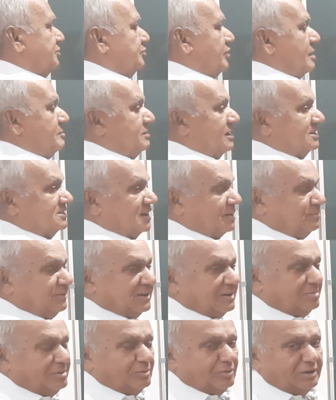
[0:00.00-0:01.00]
formula is
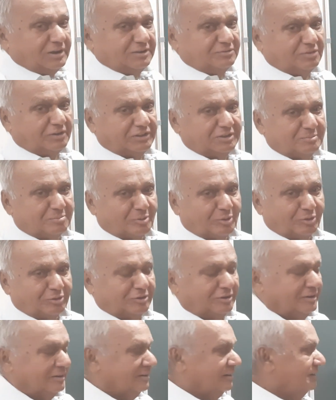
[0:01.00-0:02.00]
applicable only for the
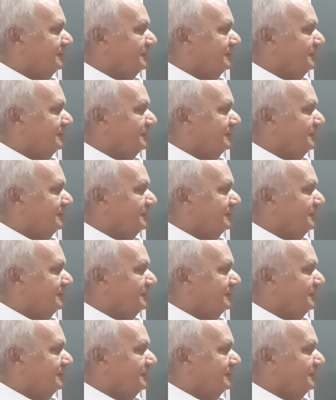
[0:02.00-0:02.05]
proton.